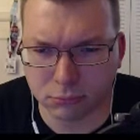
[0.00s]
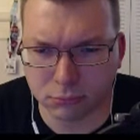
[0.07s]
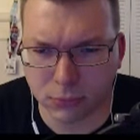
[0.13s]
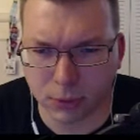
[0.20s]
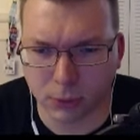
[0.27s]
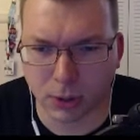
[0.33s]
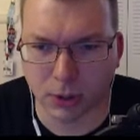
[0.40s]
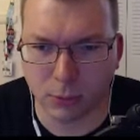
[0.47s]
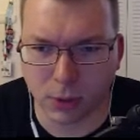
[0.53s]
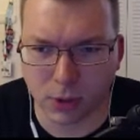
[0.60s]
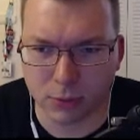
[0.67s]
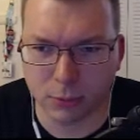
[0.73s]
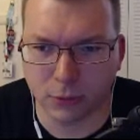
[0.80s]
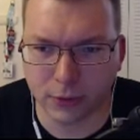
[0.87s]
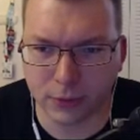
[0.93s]
There we go. We are
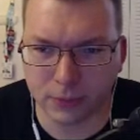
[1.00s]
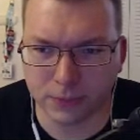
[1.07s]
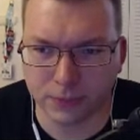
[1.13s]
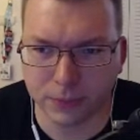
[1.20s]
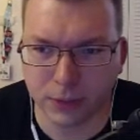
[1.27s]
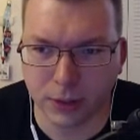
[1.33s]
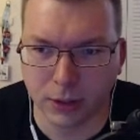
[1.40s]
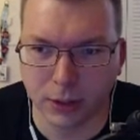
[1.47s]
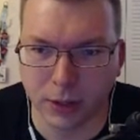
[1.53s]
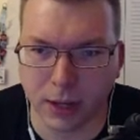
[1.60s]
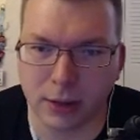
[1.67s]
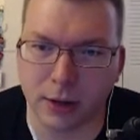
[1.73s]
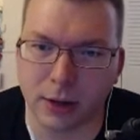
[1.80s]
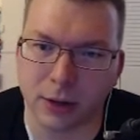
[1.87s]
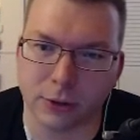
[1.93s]
moving.
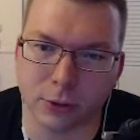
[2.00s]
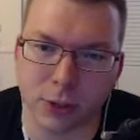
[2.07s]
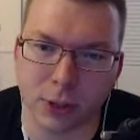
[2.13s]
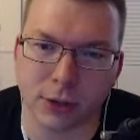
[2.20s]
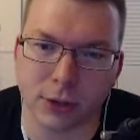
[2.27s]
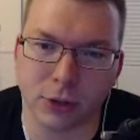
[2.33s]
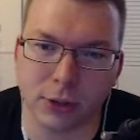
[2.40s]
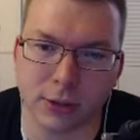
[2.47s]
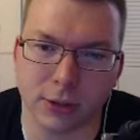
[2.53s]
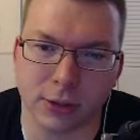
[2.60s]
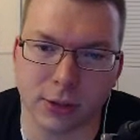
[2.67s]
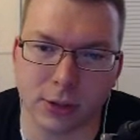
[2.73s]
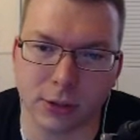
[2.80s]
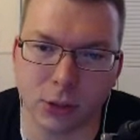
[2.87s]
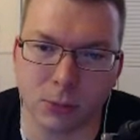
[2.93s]
And it'll actually, this is
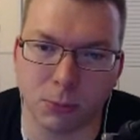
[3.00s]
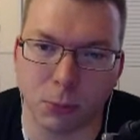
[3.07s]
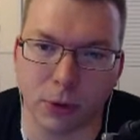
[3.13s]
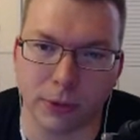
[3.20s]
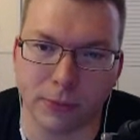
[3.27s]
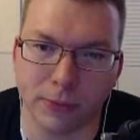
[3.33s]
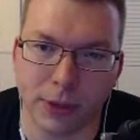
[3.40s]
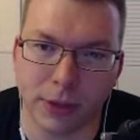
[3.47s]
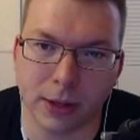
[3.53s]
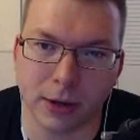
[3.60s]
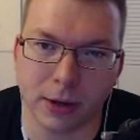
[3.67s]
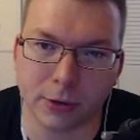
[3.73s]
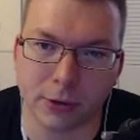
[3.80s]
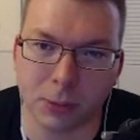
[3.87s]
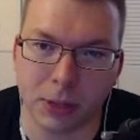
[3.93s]
the slow point, and then
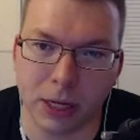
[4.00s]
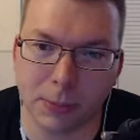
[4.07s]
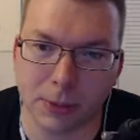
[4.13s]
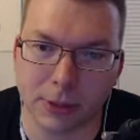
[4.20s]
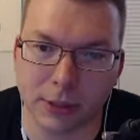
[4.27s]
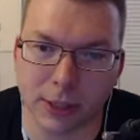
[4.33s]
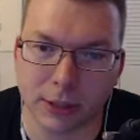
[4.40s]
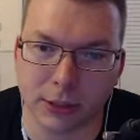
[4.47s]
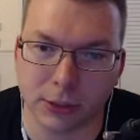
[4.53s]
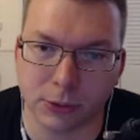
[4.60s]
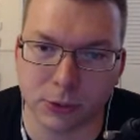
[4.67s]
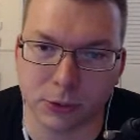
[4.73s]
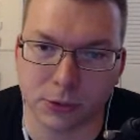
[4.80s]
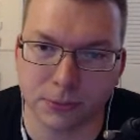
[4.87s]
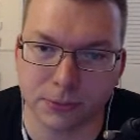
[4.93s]
it'll speed up as it gets
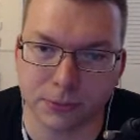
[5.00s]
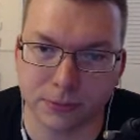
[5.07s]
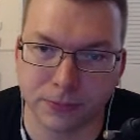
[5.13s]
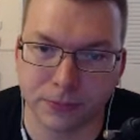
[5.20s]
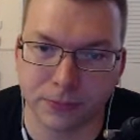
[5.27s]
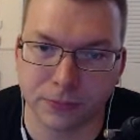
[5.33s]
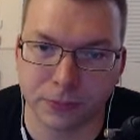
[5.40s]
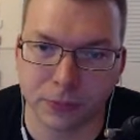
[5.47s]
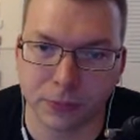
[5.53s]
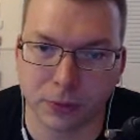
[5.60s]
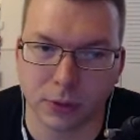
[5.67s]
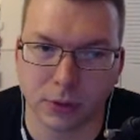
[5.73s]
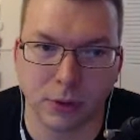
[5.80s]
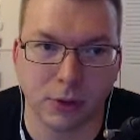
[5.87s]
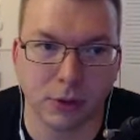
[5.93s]
closer.
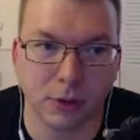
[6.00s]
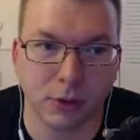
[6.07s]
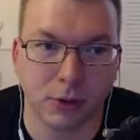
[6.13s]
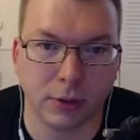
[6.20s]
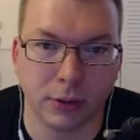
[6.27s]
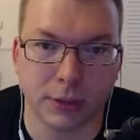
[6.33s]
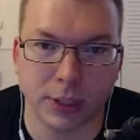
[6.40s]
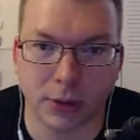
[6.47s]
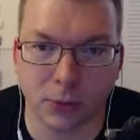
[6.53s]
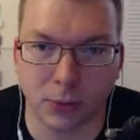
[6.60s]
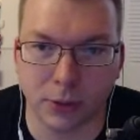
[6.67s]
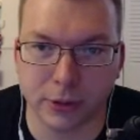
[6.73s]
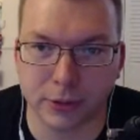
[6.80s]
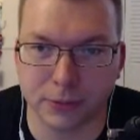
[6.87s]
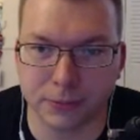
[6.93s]
That's how that
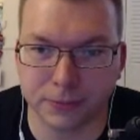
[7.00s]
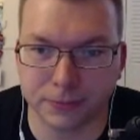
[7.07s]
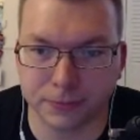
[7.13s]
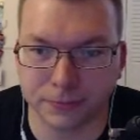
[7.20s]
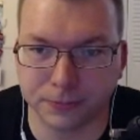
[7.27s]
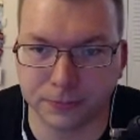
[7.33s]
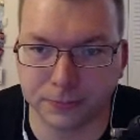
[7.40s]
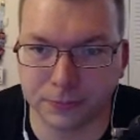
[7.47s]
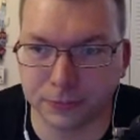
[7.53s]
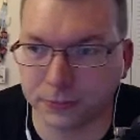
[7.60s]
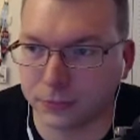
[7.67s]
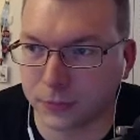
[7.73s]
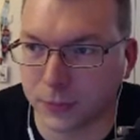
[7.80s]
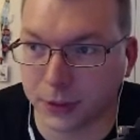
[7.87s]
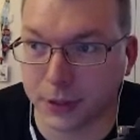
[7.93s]
works,
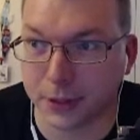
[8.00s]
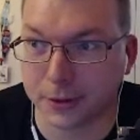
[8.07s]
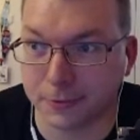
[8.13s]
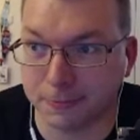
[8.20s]
I think.